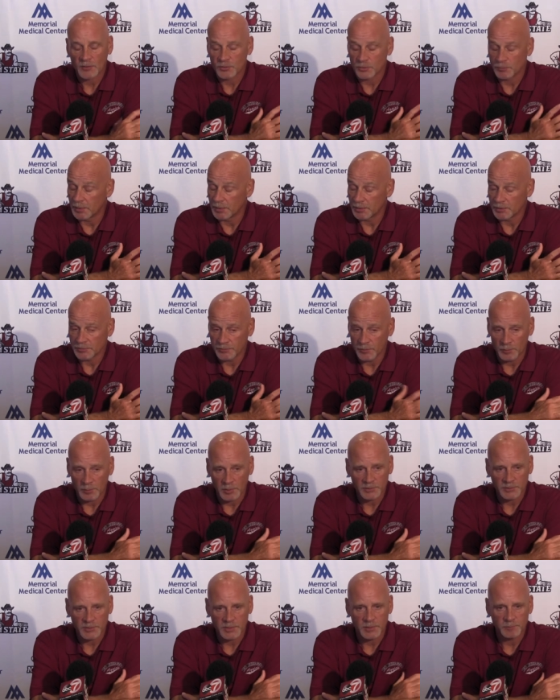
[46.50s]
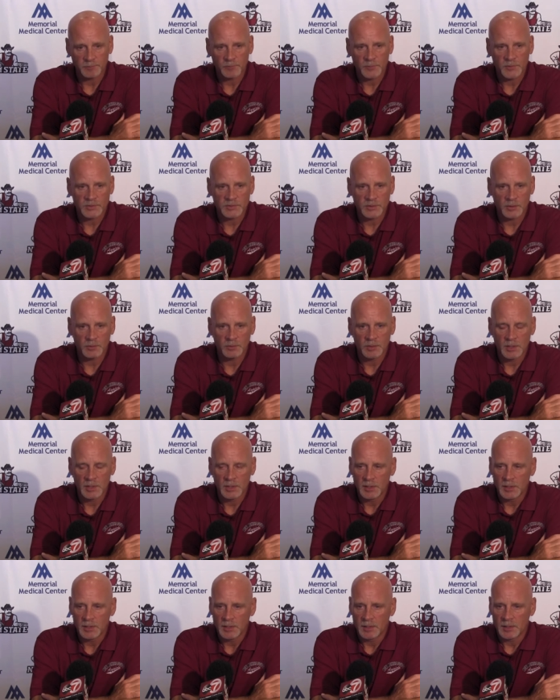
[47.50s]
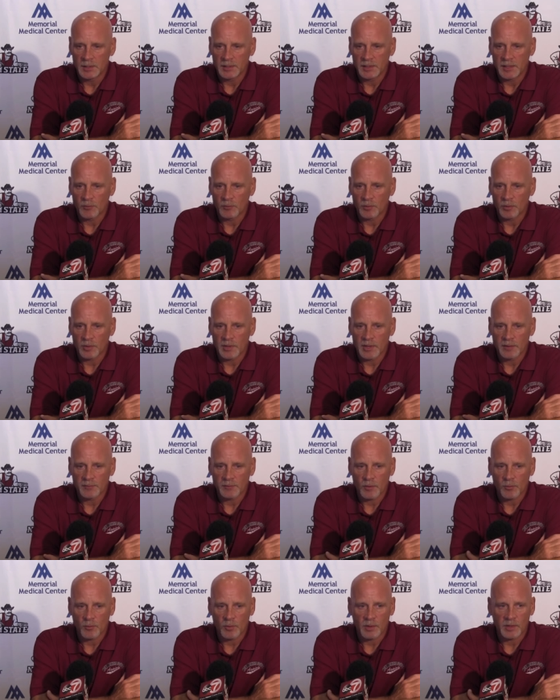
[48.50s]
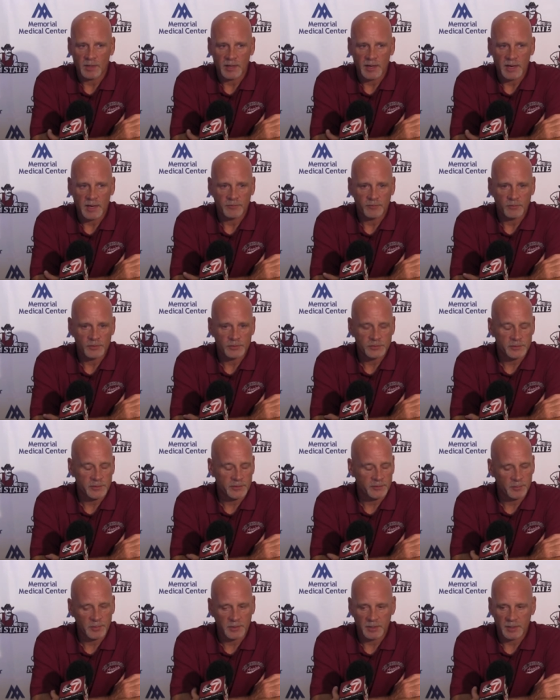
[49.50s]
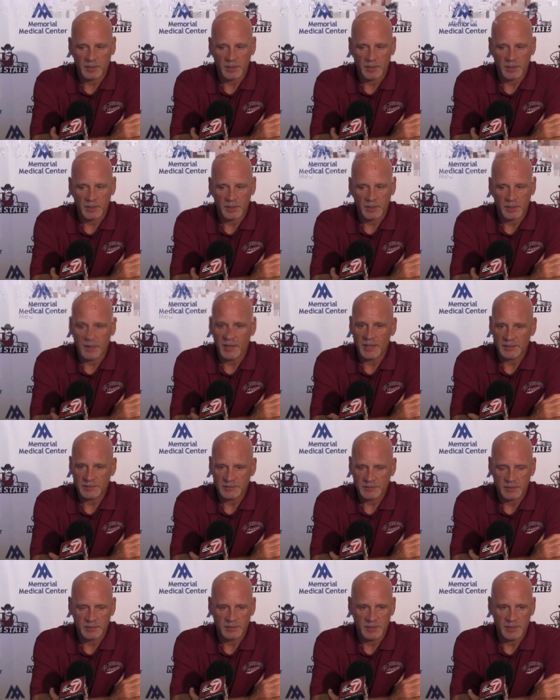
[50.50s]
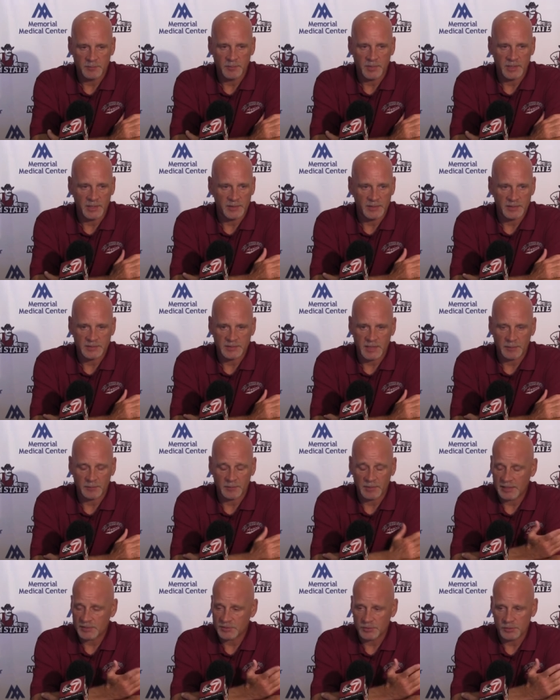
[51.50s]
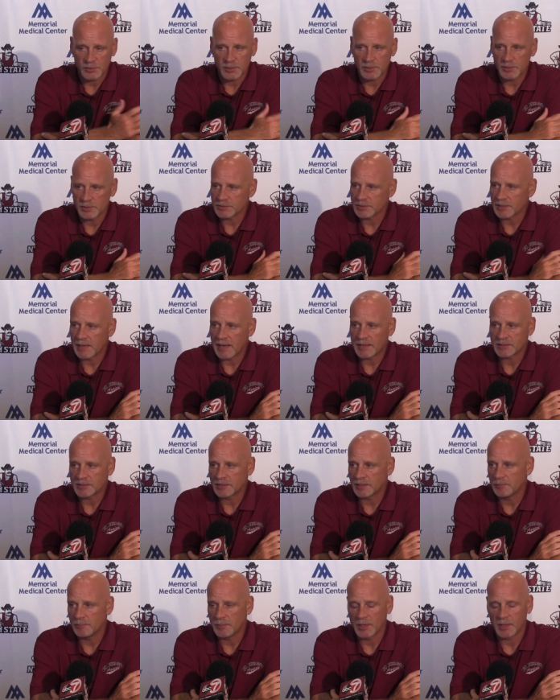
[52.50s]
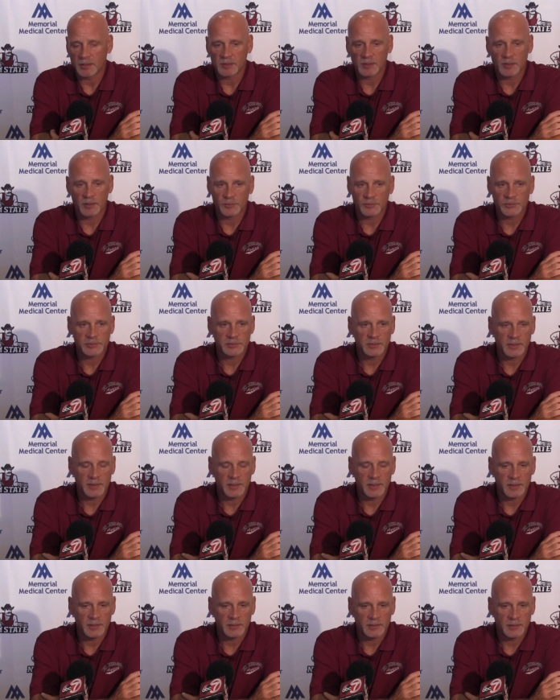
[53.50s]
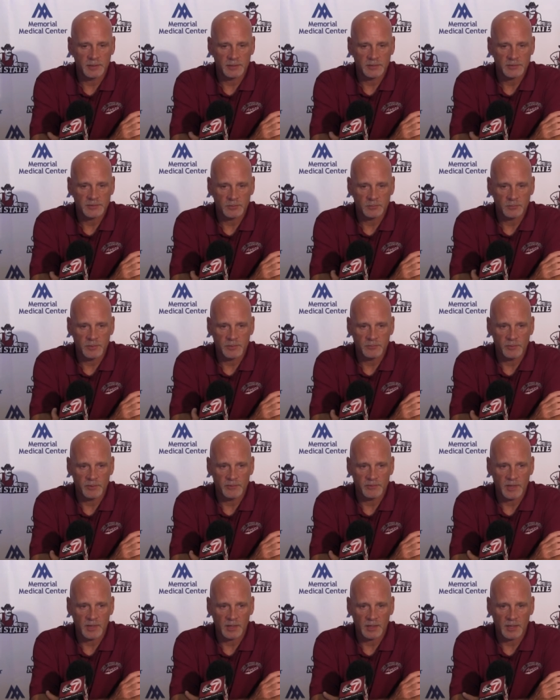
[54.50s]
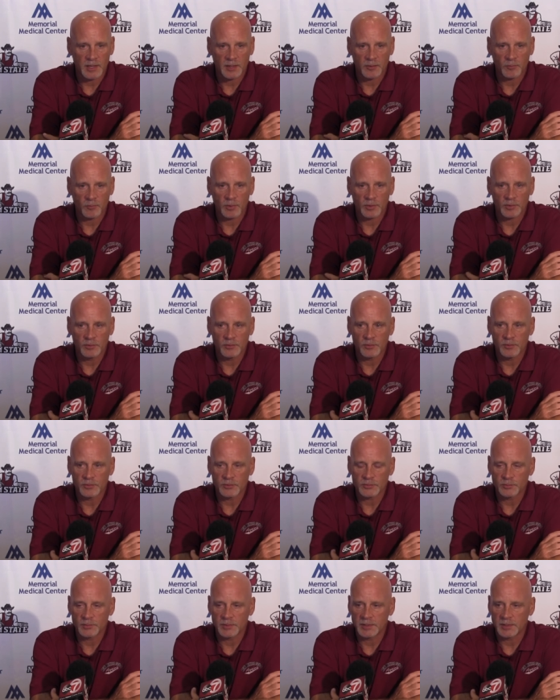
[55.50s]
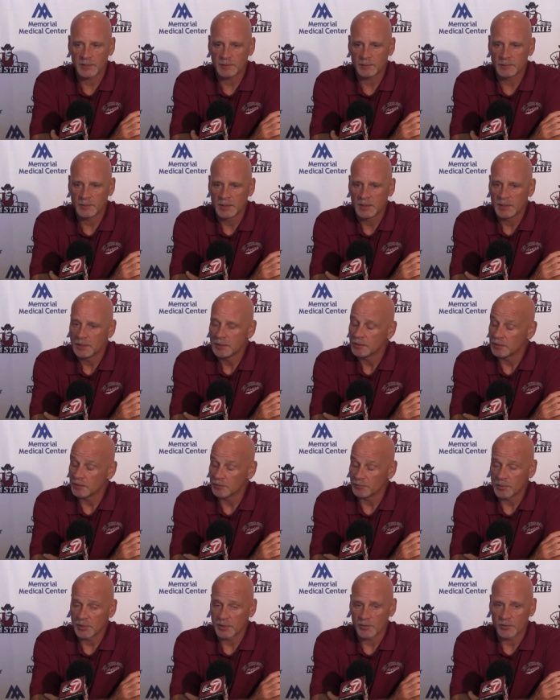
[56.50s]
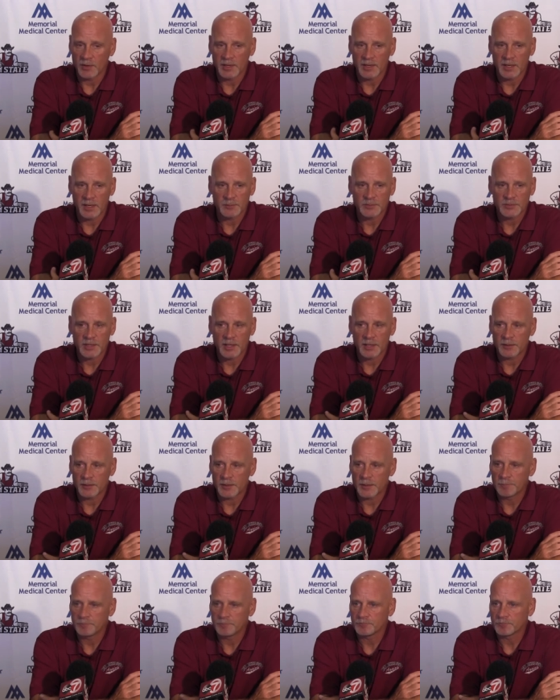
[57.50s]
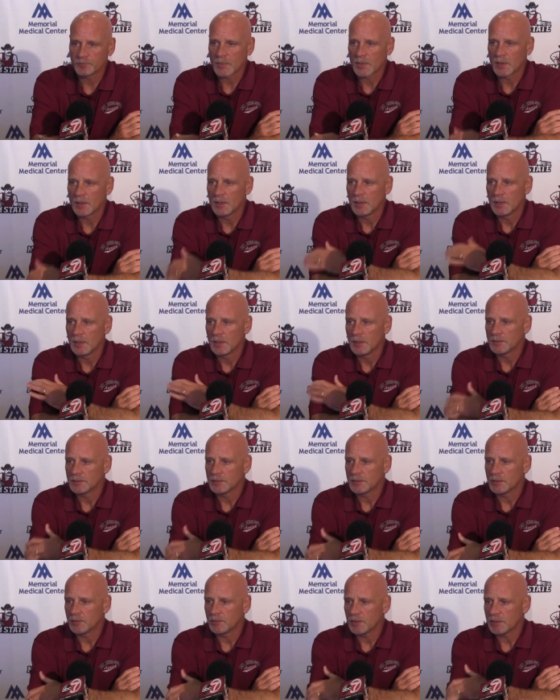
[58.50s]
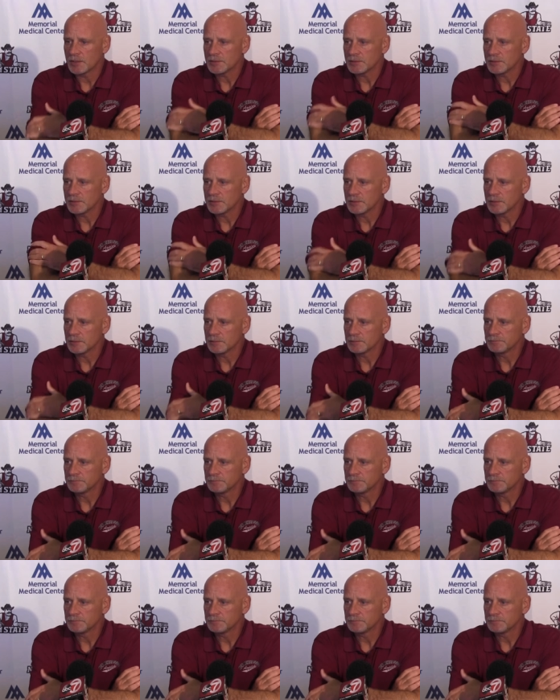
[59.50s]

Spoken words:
Tremendous football team. So, again, we're going to have our work cut out for us. We're going to have to play at our very best to even be in this game. The last 2 years, it hasn't even been close. And so we've got a lot of work to do this week and going to play a great game Saturday. Any questions?